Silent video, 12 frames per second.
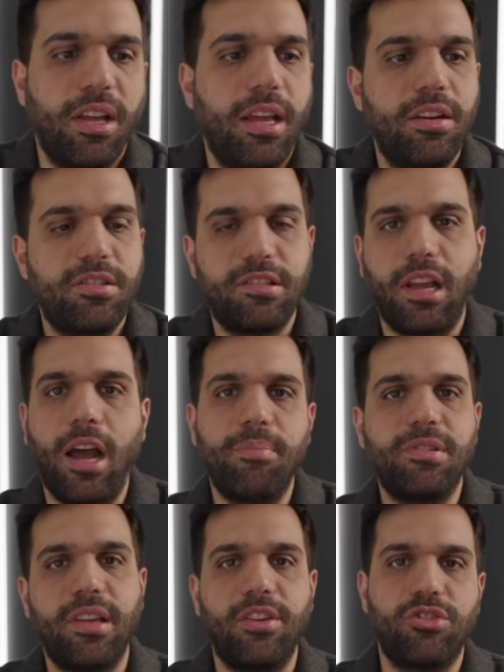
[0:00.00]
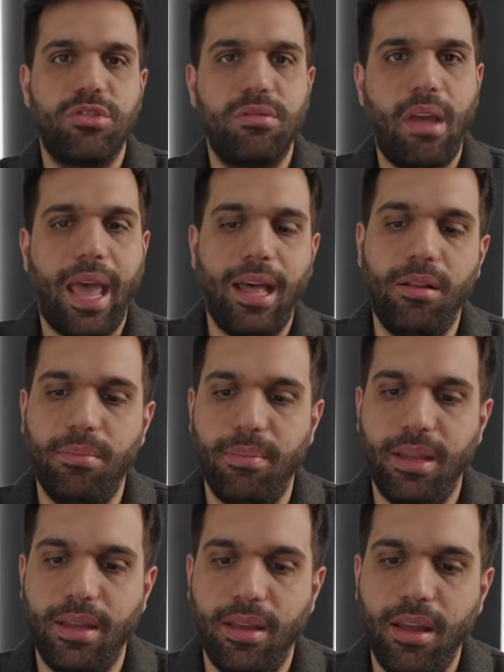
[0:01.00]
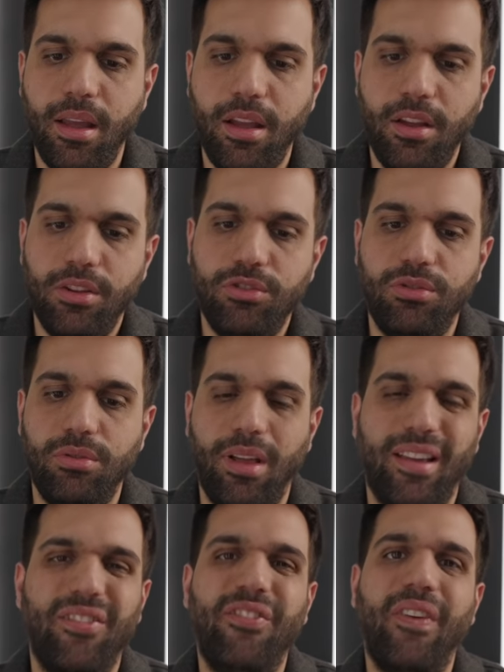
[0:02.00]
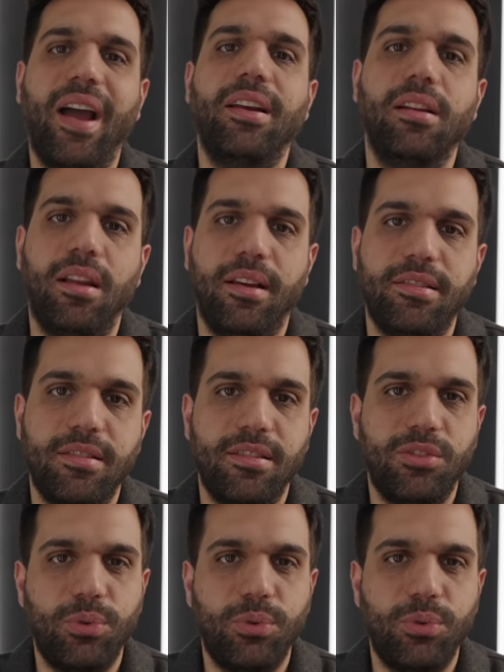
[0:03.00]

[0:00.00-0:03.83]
in a Skype session, help me to like finalize it.